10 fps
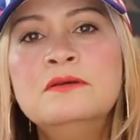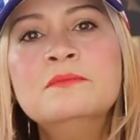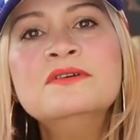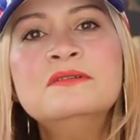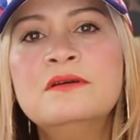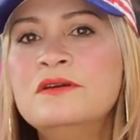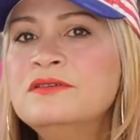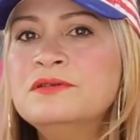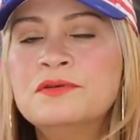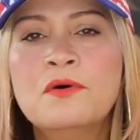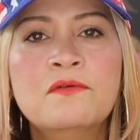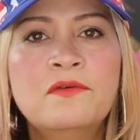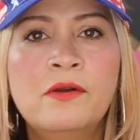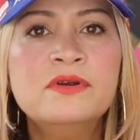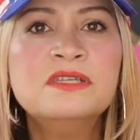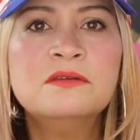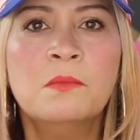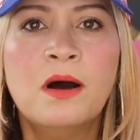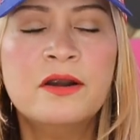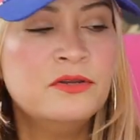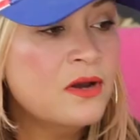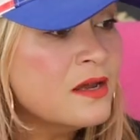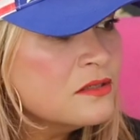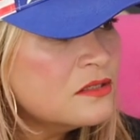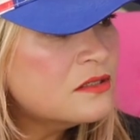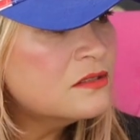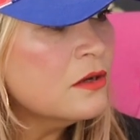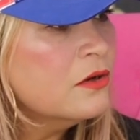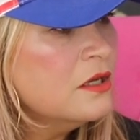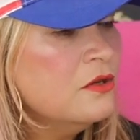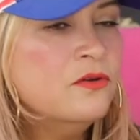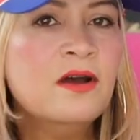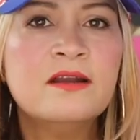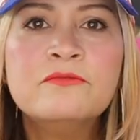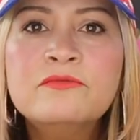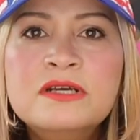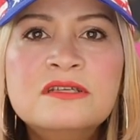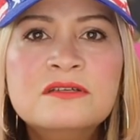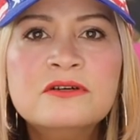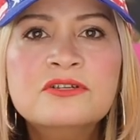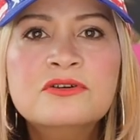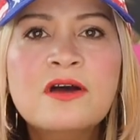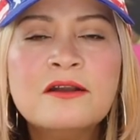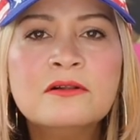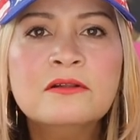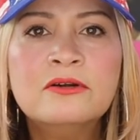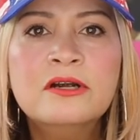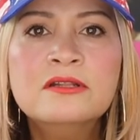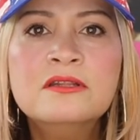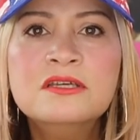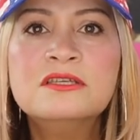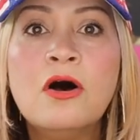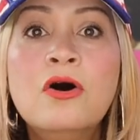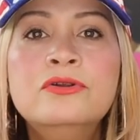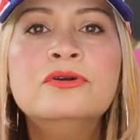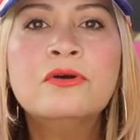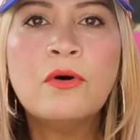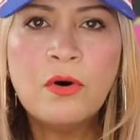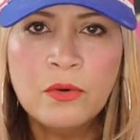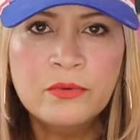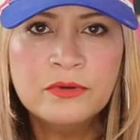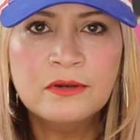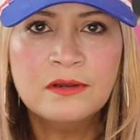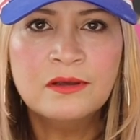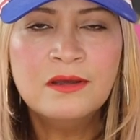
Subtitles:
you must stay so very smart. You gotta study, you gotta research, you gotta learn this on your own.